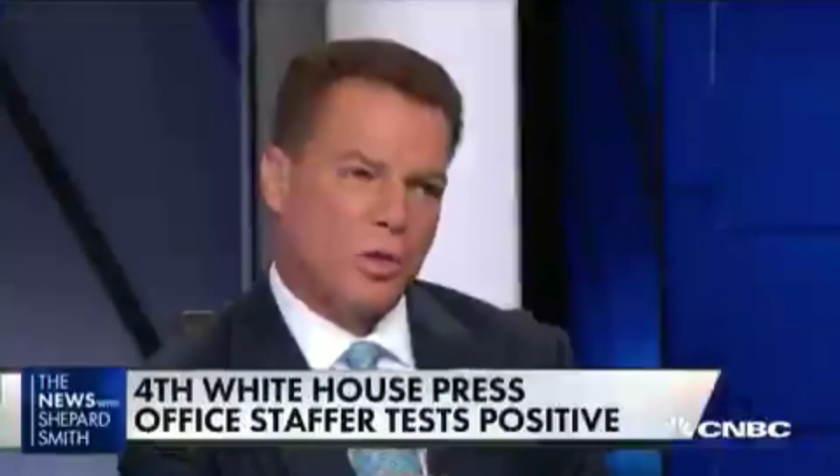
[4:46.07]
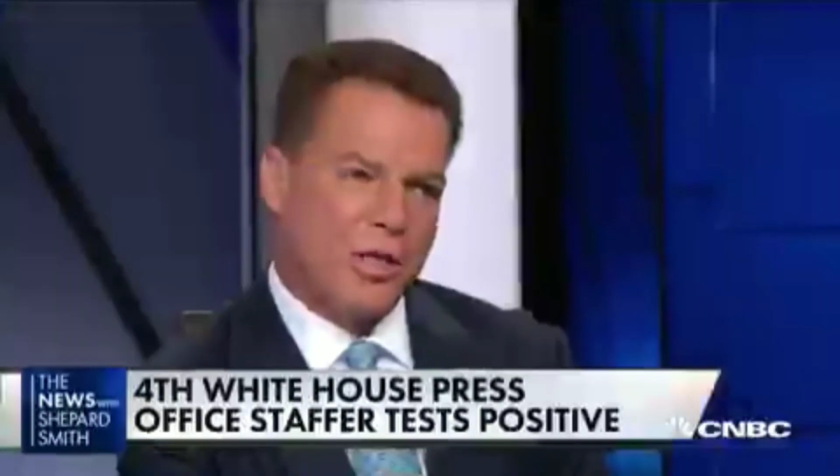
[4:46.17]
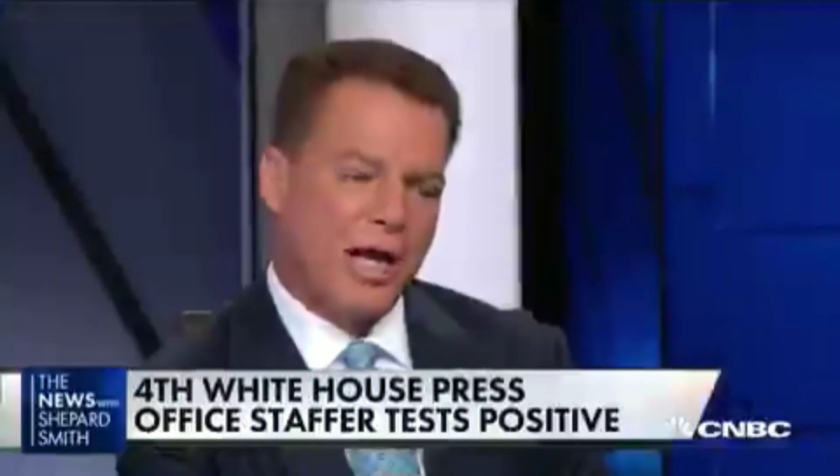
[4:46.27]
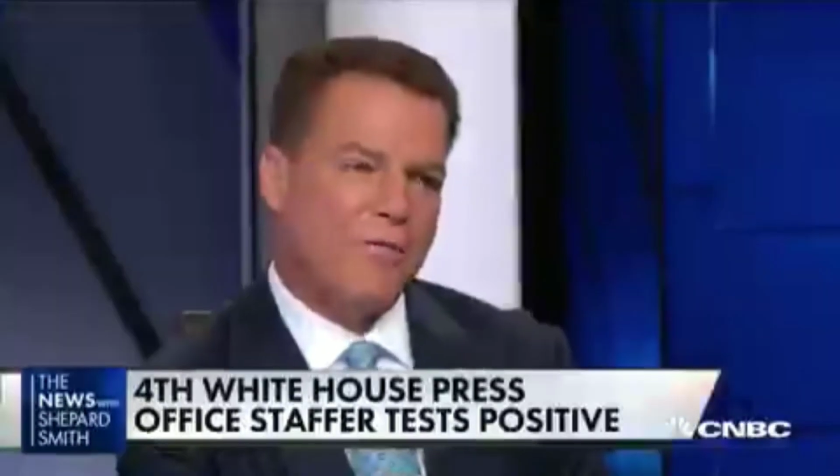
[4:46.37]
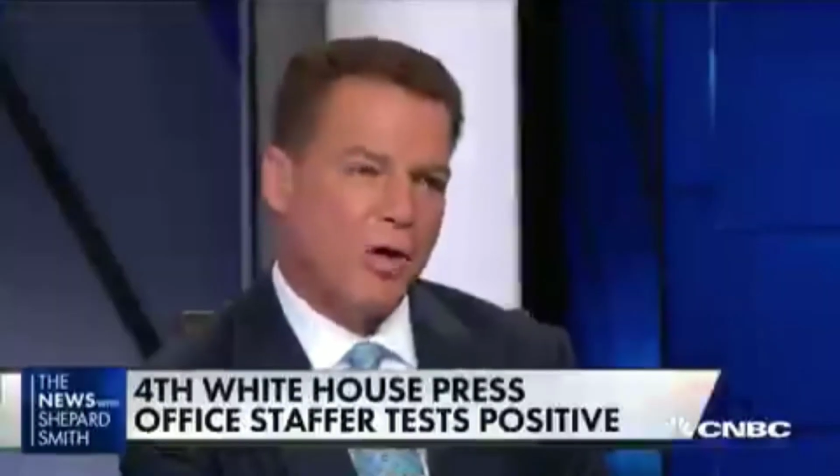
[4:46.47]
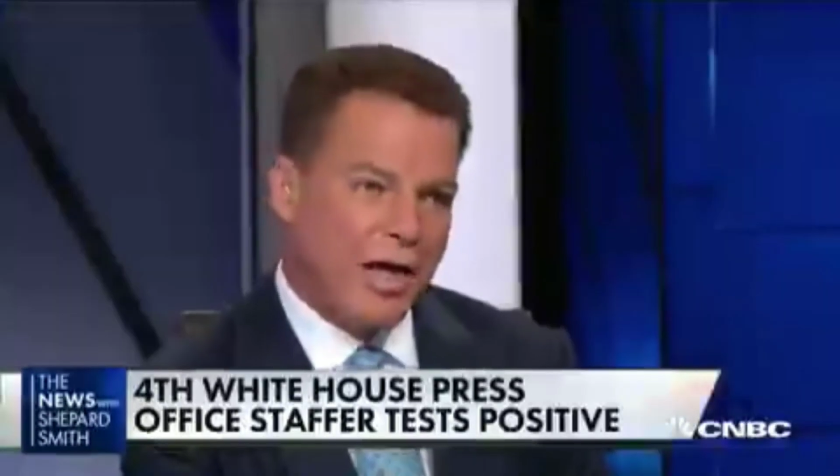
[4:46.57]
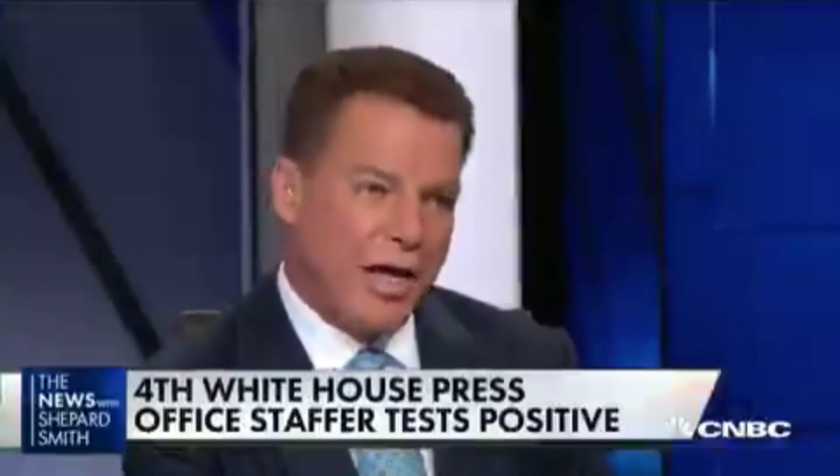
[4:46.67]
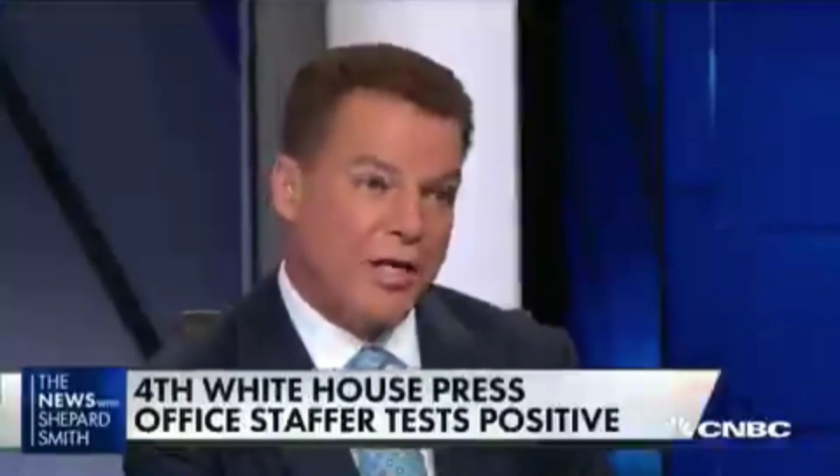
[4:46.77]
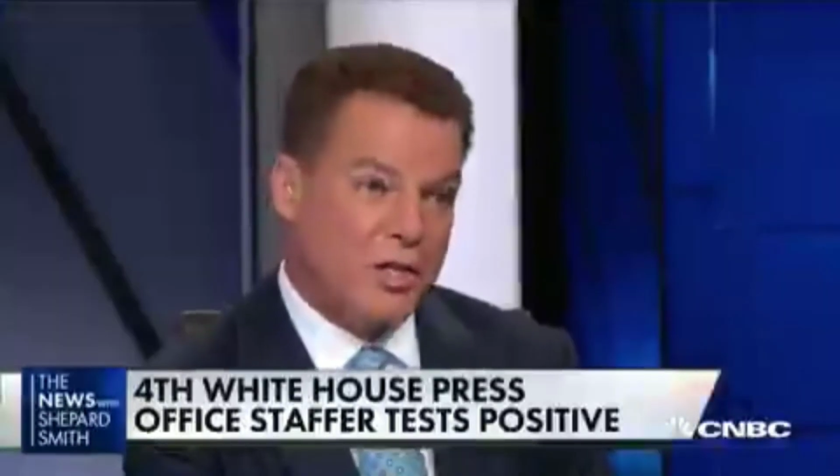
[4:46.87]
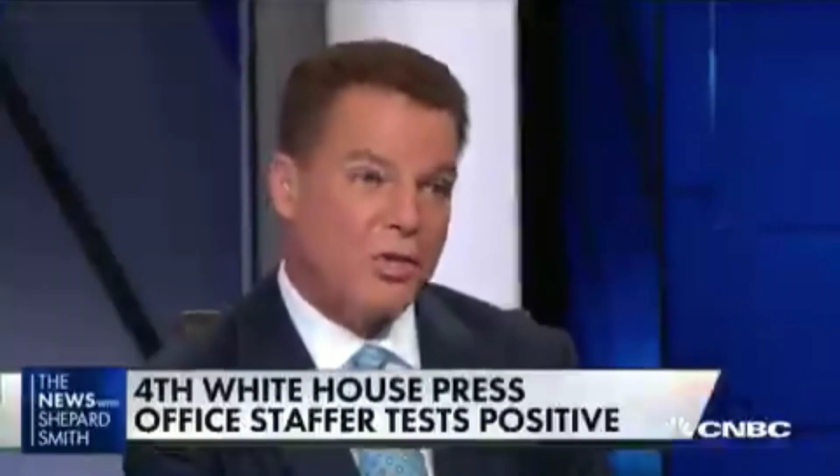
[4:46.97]
were kind of on
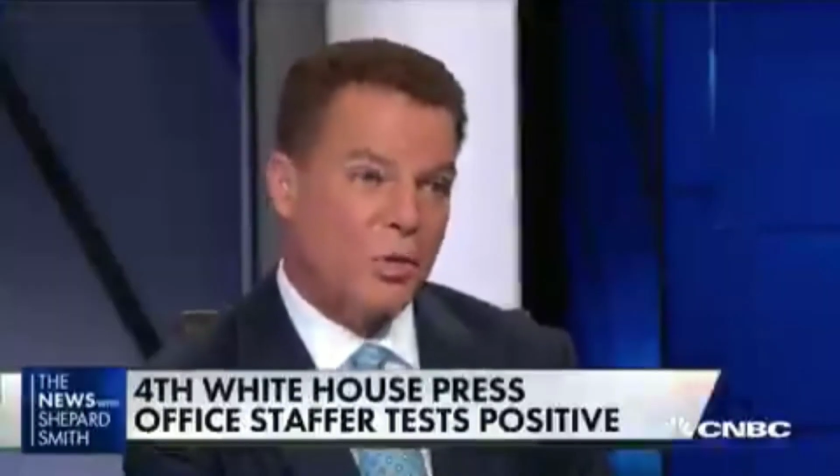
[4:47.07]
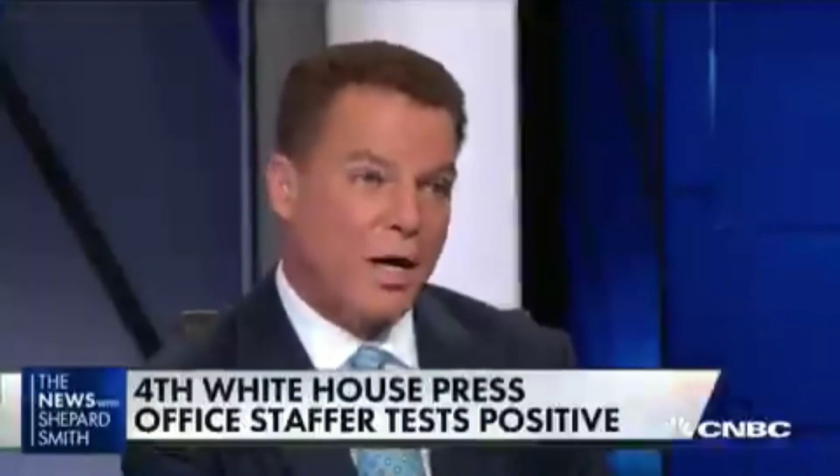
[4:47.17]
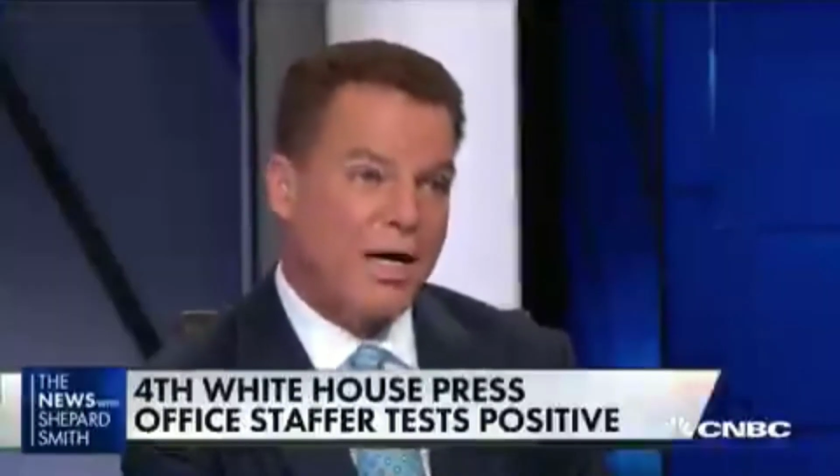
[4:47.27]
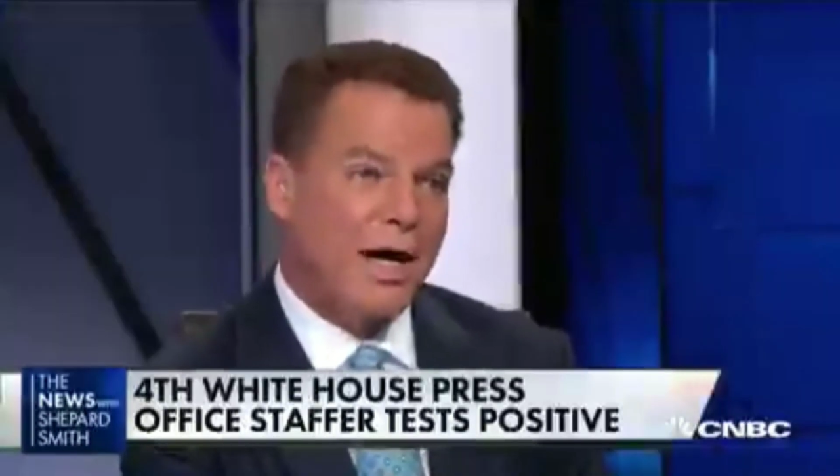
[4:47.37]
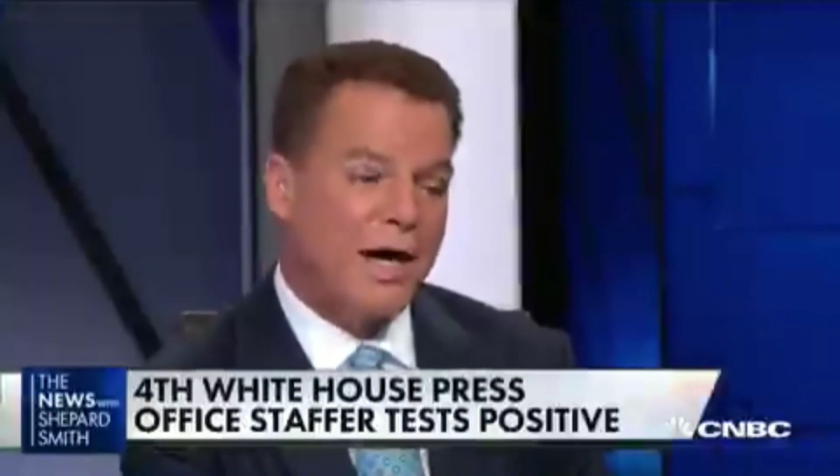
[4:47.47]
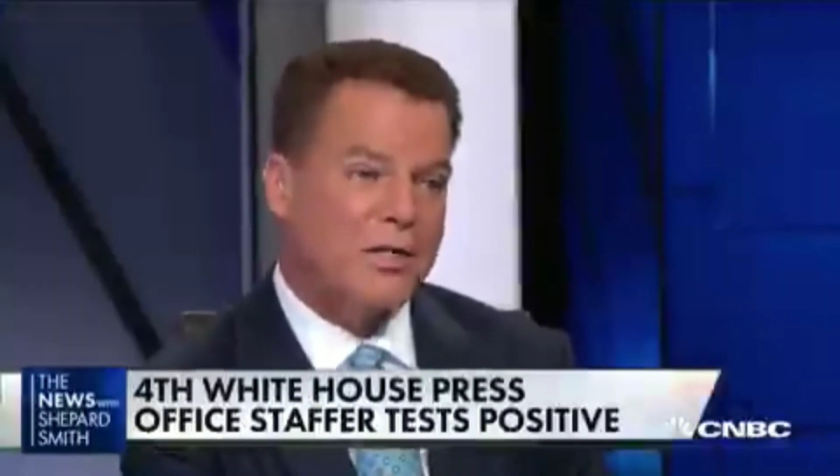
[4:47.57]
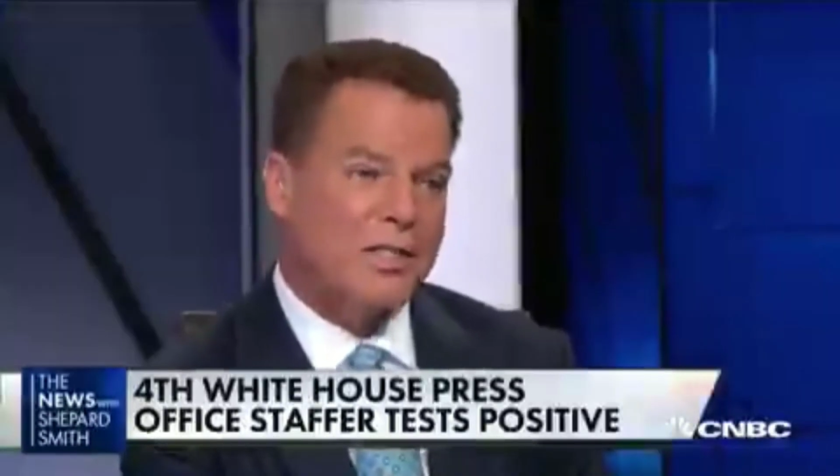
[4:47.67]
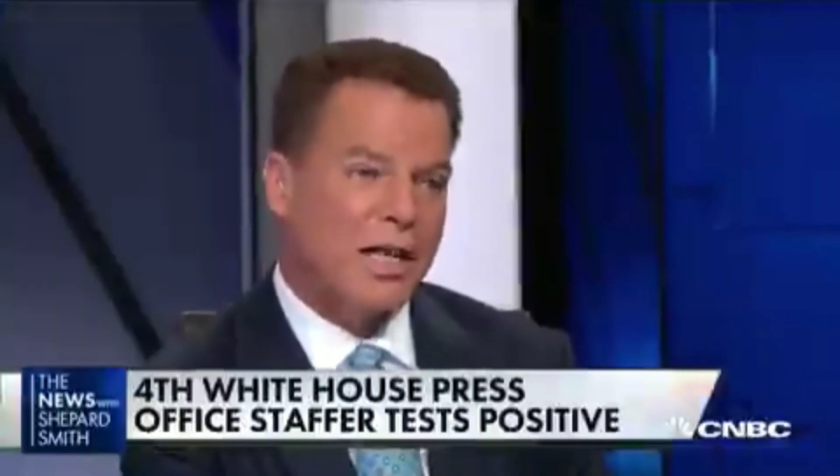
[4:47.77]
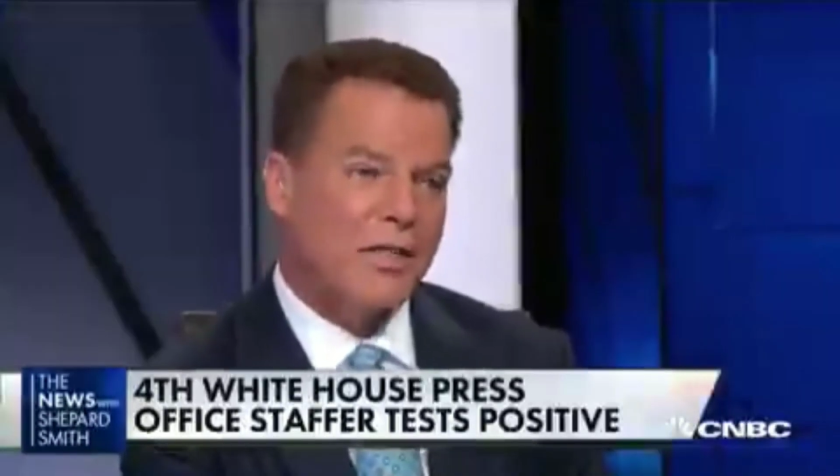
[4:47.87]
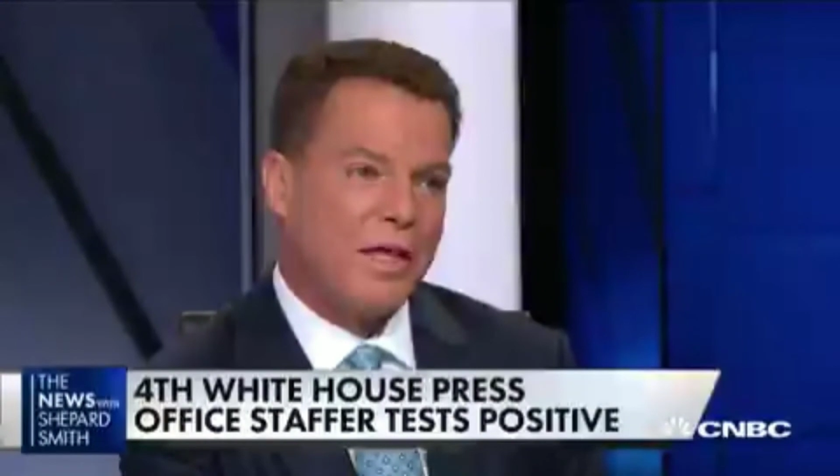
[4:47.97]
edge at the White House and